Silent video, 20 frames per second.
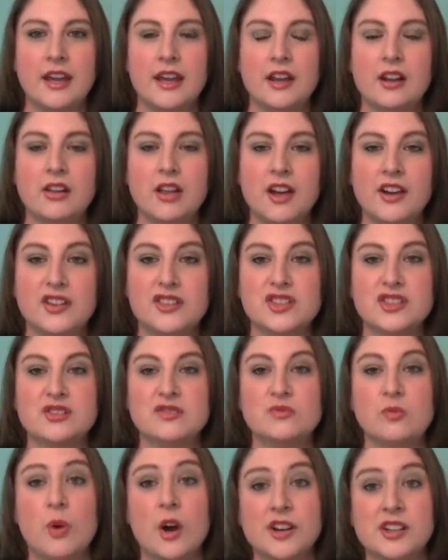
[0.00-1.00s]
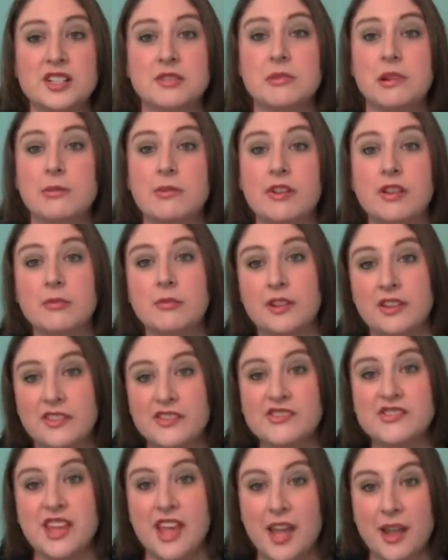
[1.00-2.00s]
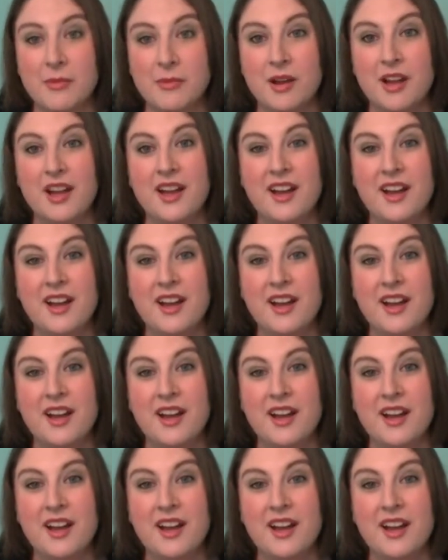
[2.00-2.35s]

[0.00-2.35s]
and a lot of just watching my brother play this game